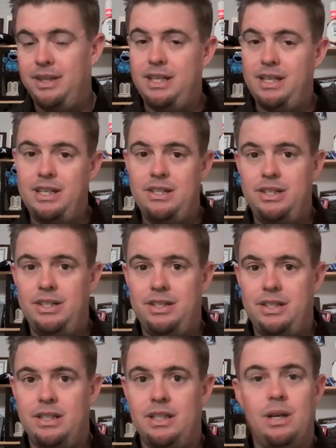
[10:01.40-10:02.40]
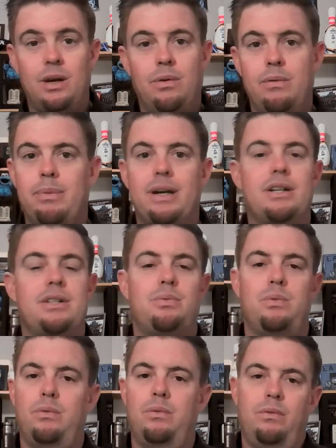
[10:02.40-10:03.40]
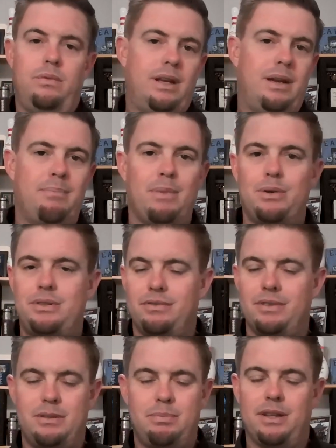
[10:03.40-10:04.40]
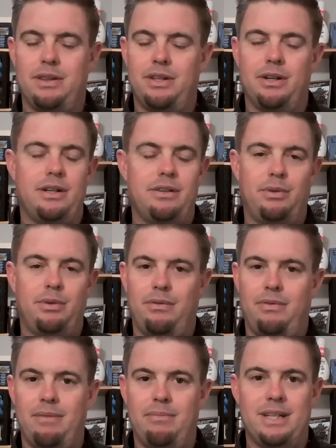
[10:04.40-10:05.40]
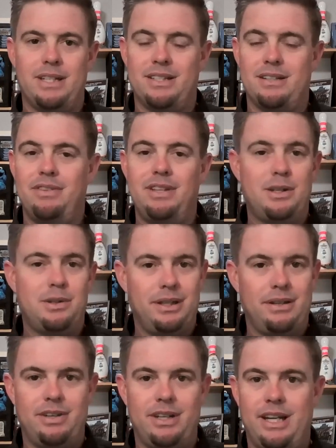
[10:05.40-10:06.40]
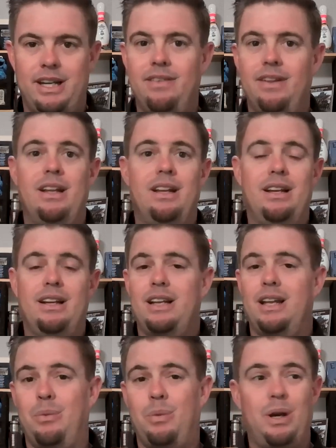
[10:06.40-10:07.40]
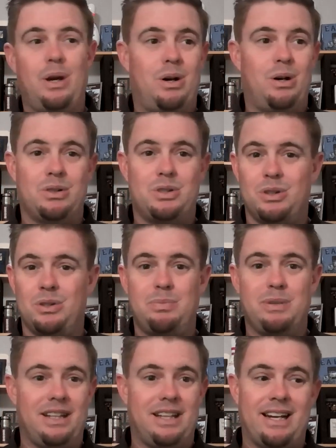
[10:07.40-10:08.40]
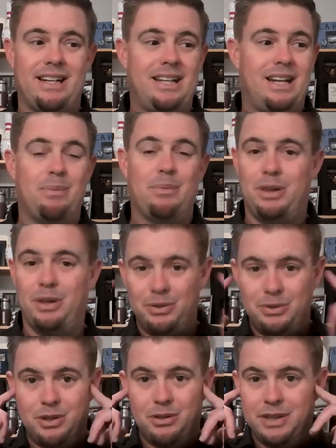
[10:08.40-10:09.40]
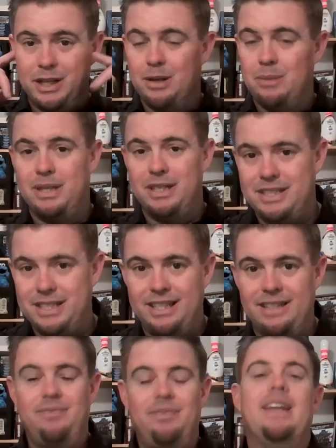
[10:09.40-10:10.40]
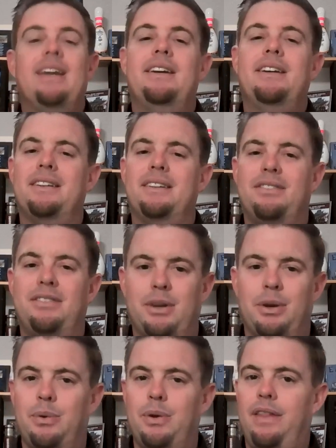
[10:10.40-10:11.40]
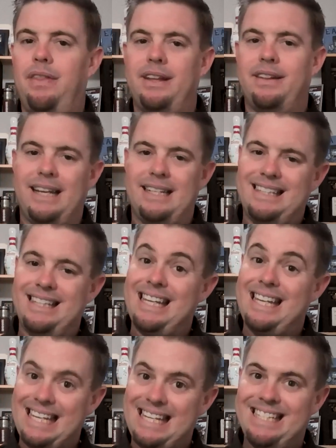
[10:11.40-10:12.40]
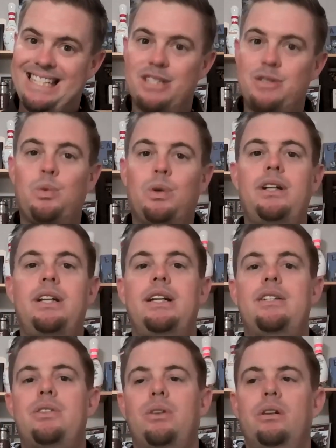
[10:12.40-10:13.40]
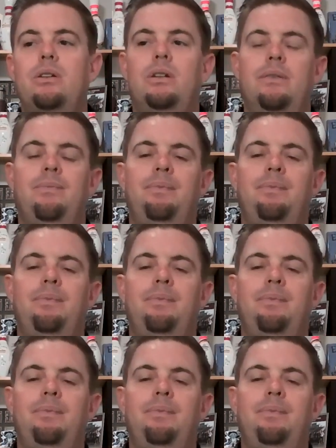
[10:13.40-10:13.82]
the easiest to get going because most of us spend 30 to 45 minutes in a vehicle every day. We also spend a lot of time with those goofy earbuds in. And so I think that's the easiest one to get started on.